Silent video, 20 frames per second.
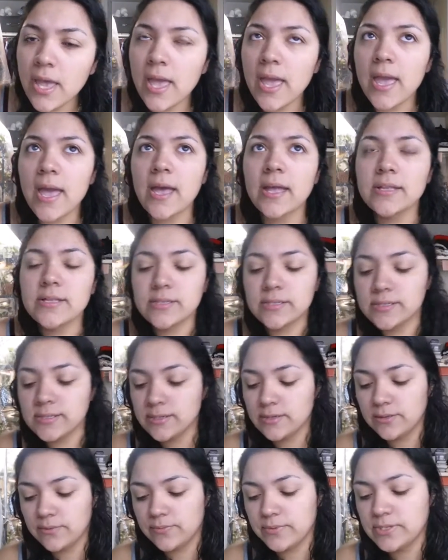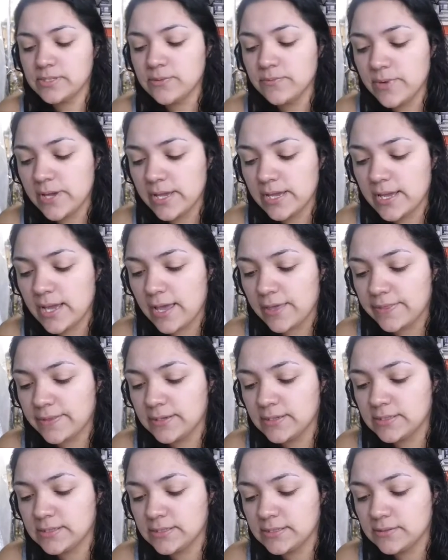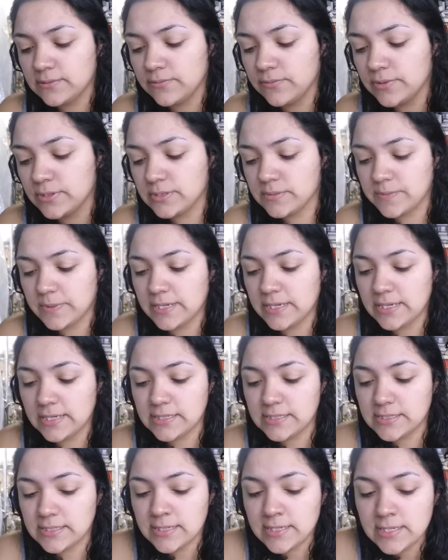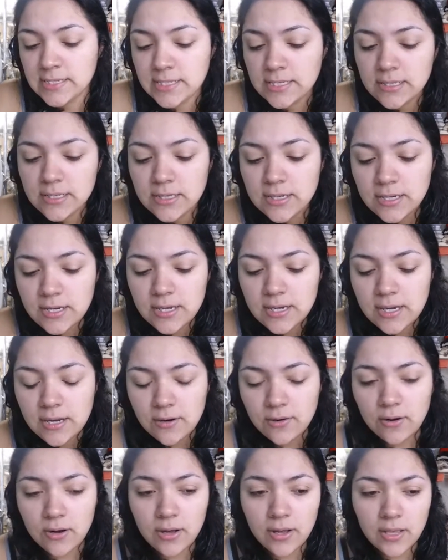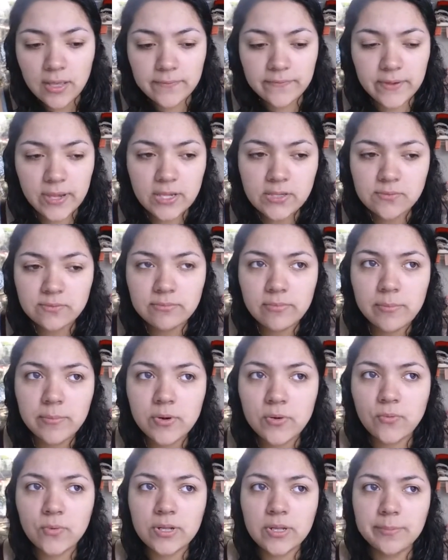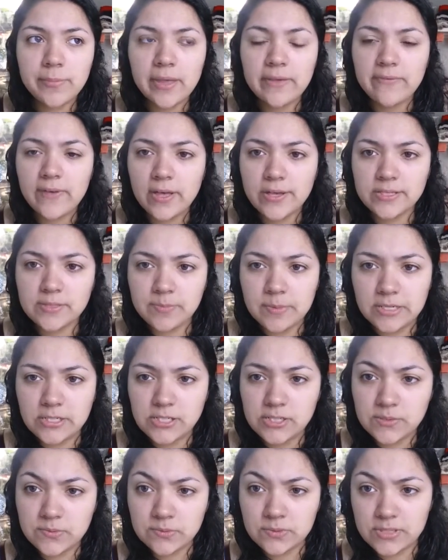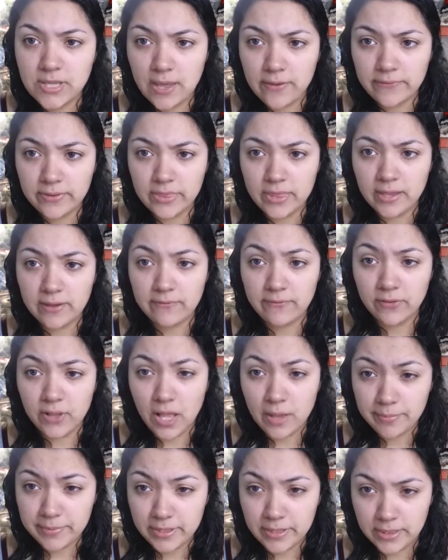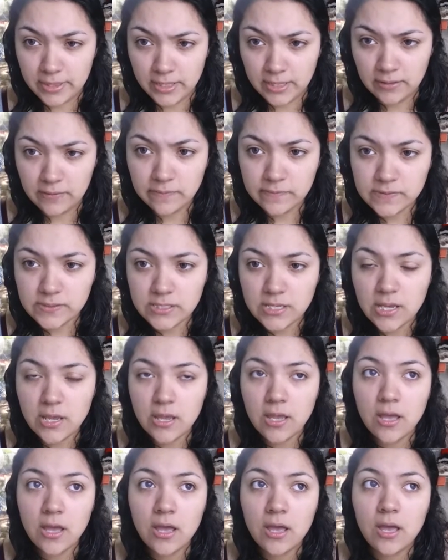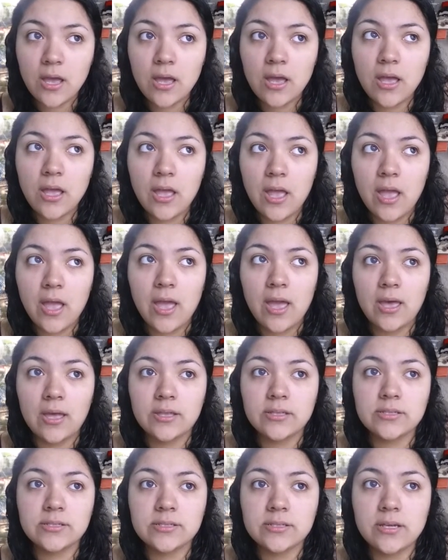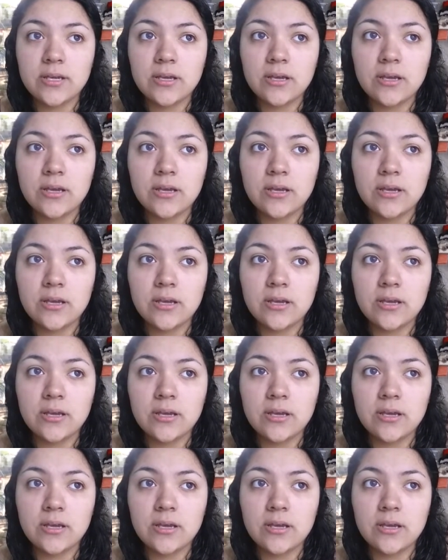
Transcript: and the reason why I got this was because, if you guys remember, one of my phals species was having like floppy leaves, and